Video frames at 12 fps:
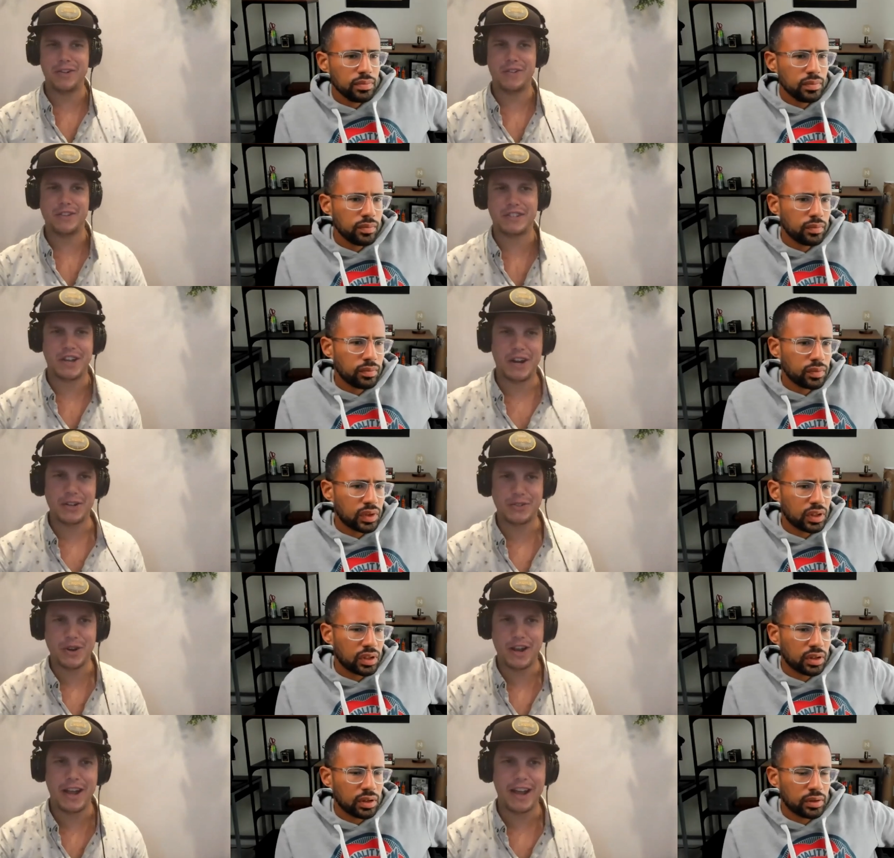Speaker 1: this
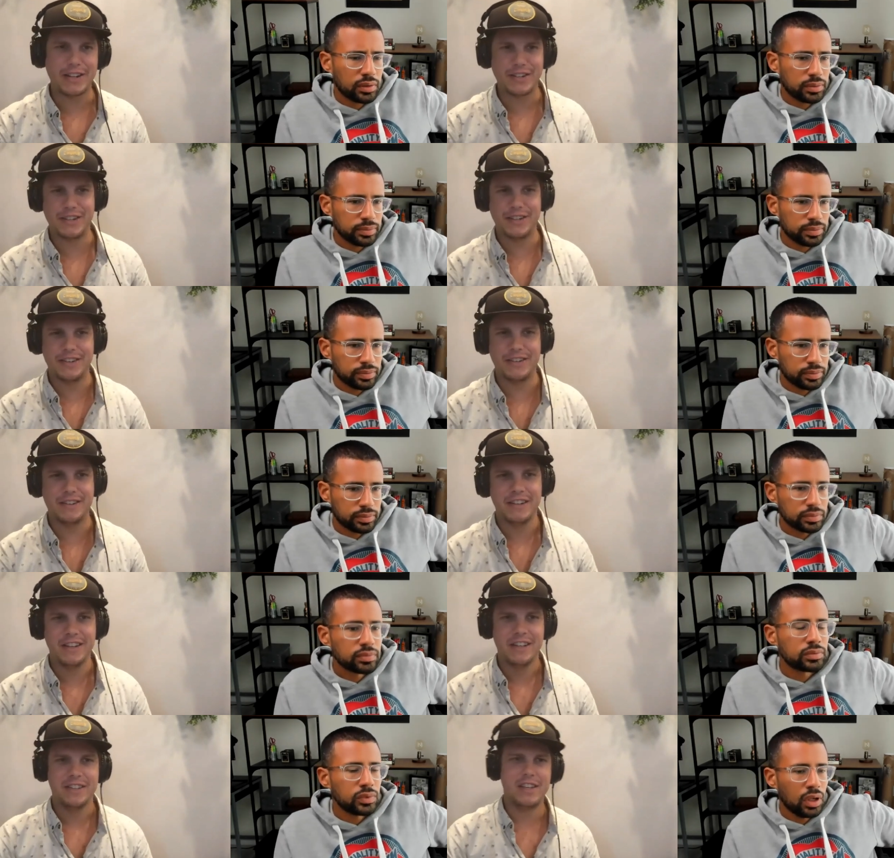contract and
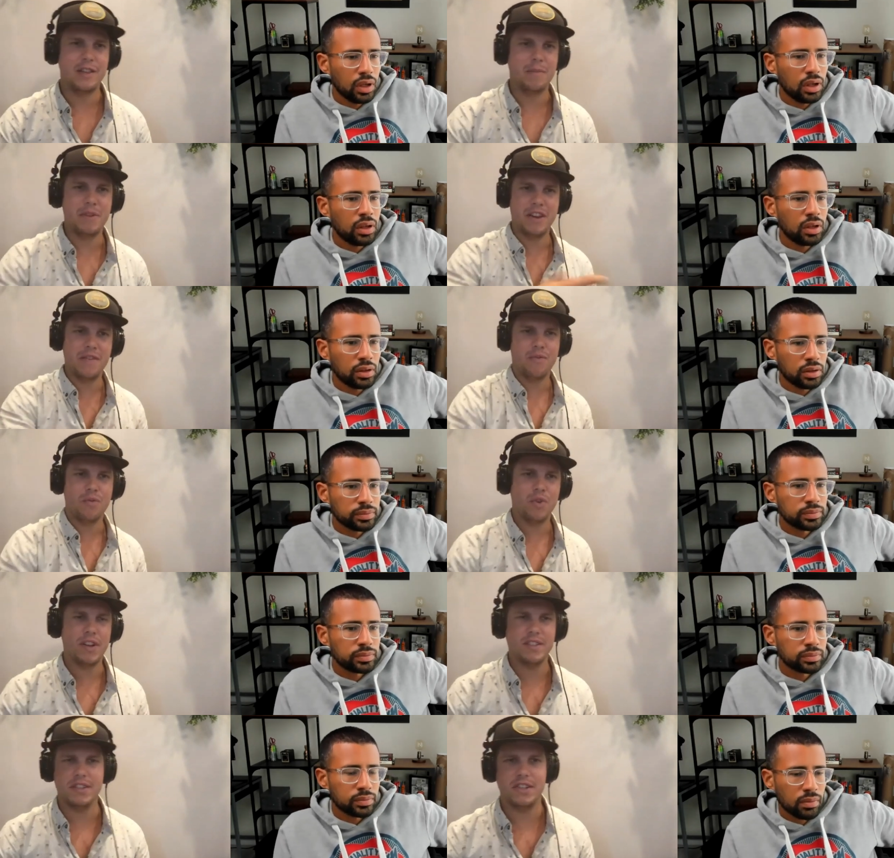send them an
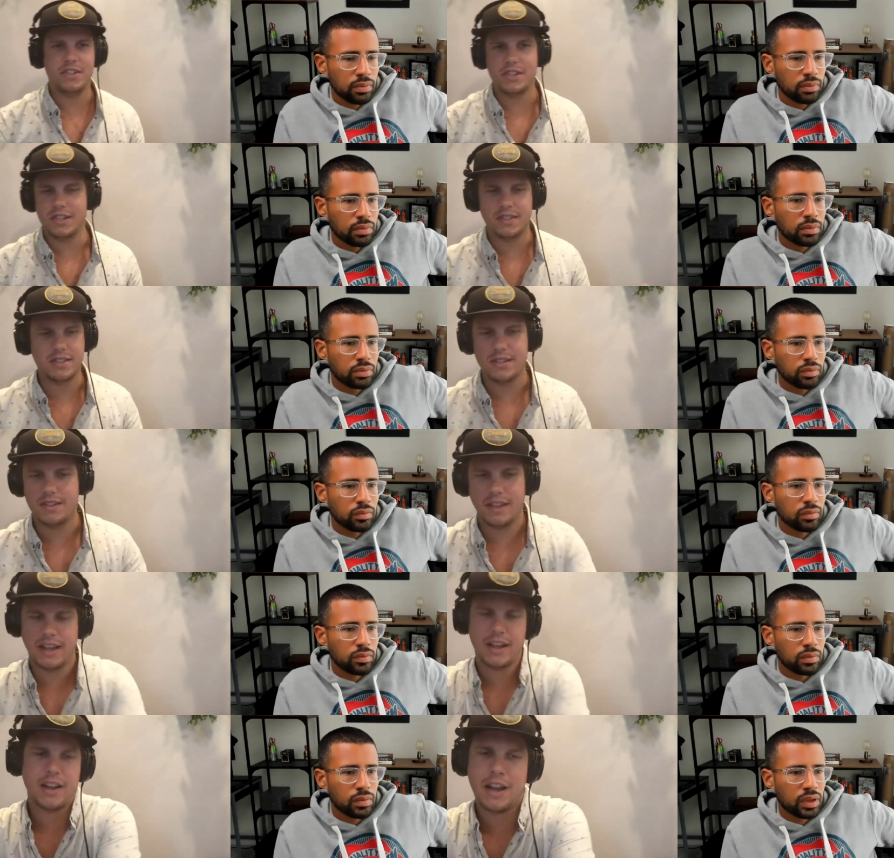invoice, and it's just
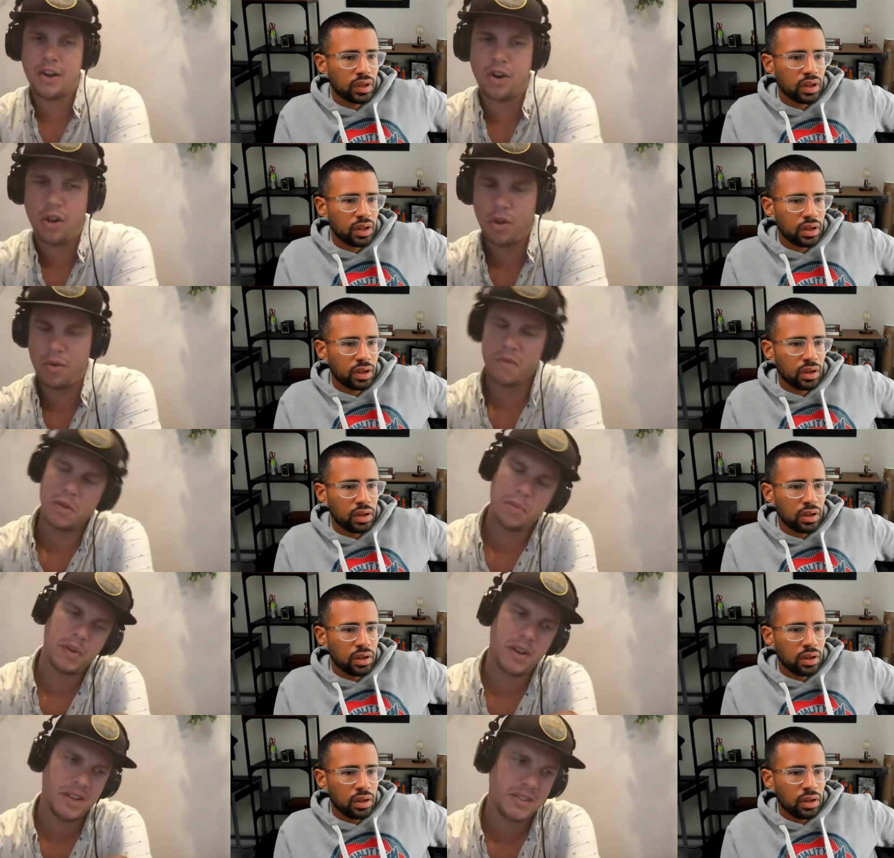like kind of all over the
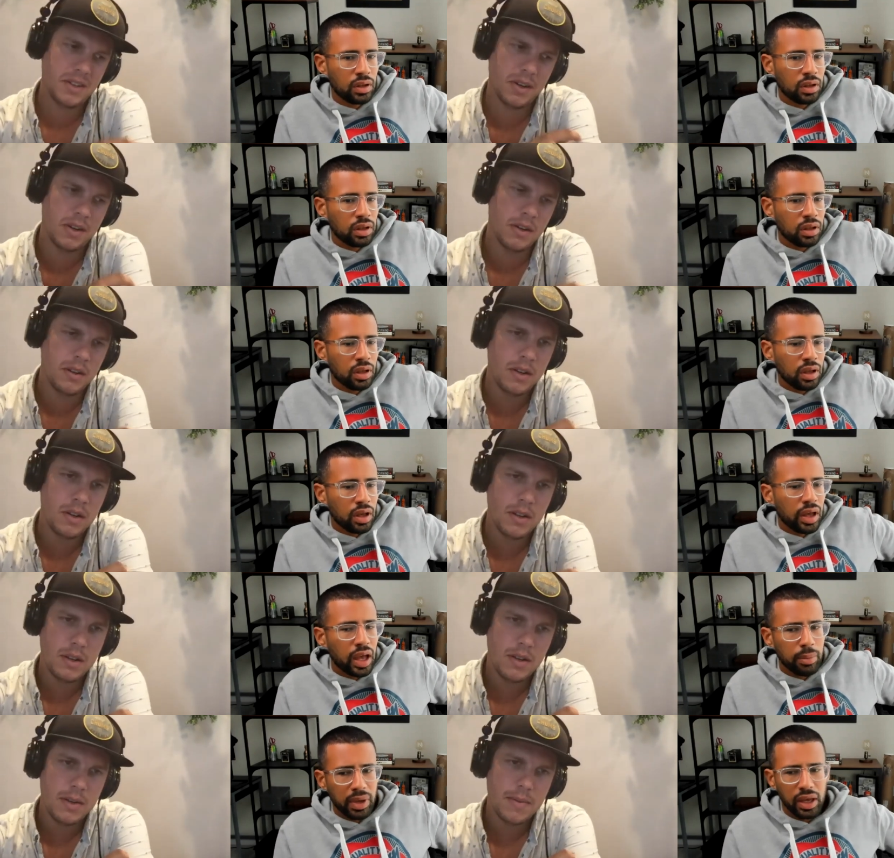place. So
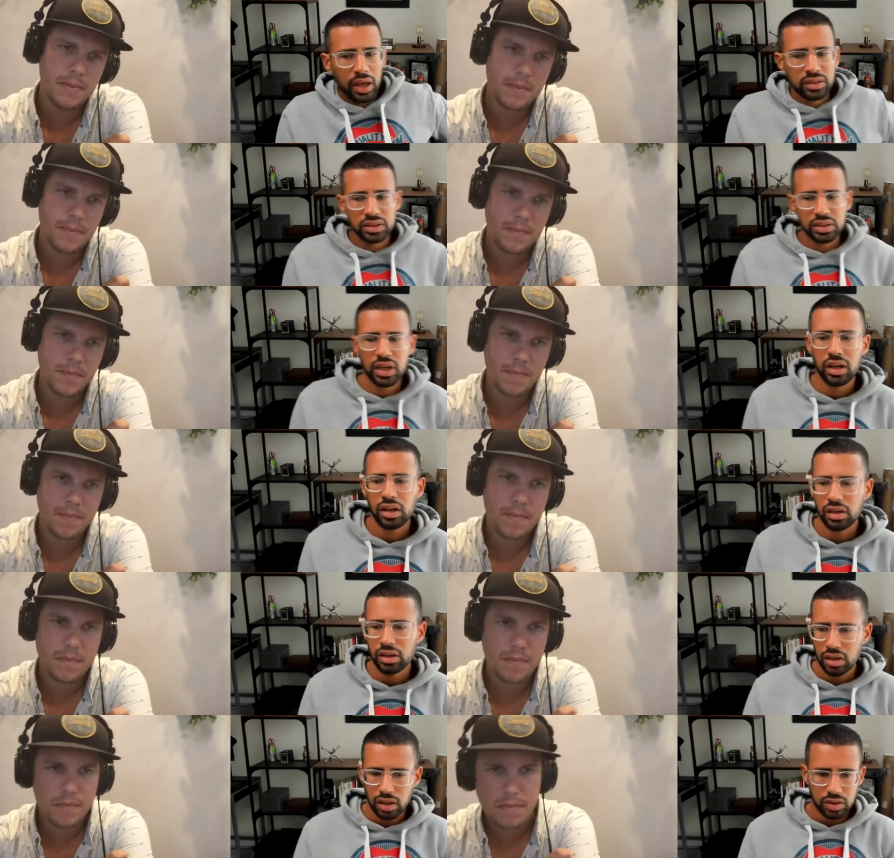
Speaker 2: yeah, I mean, it's
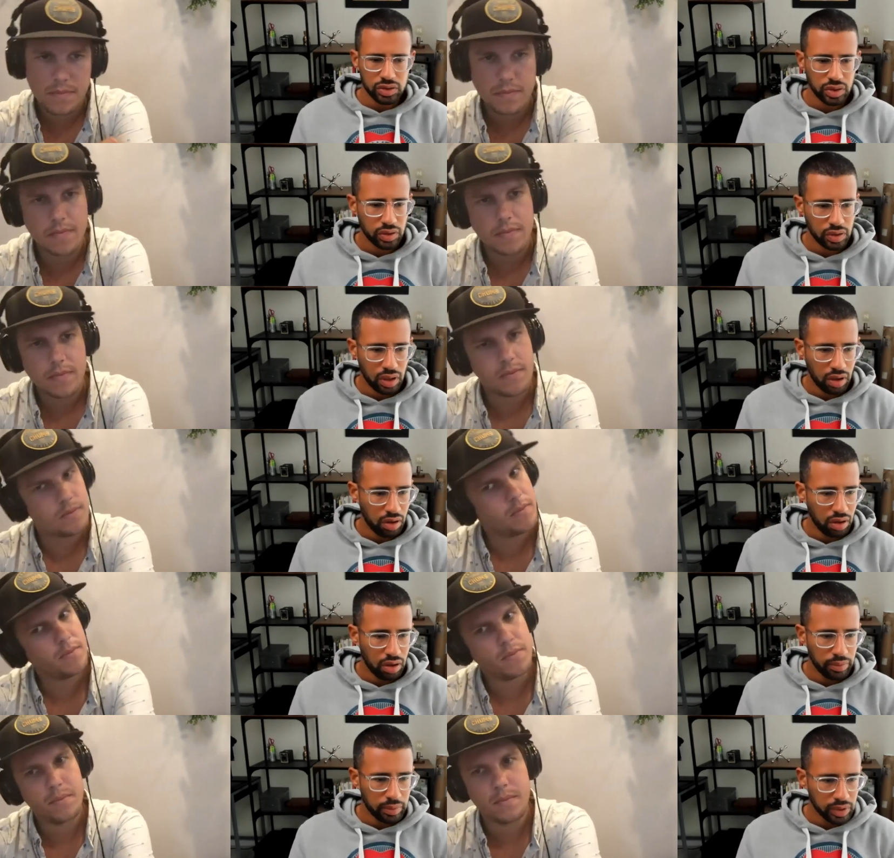not. I'll show you.
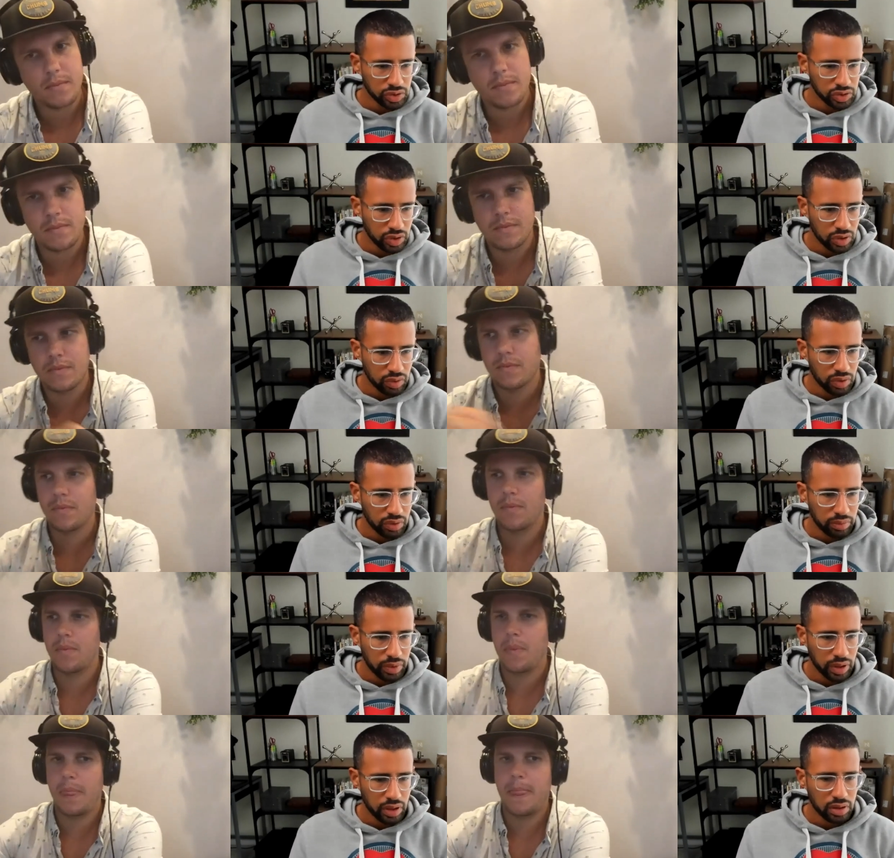Uh, I'll show you one
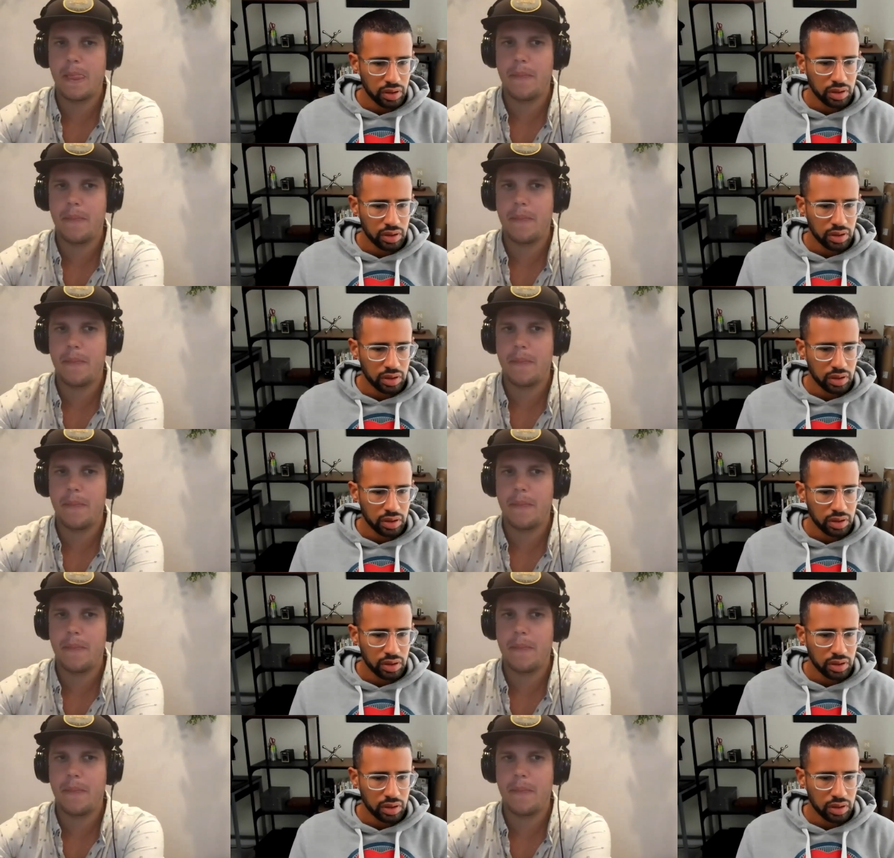of mine.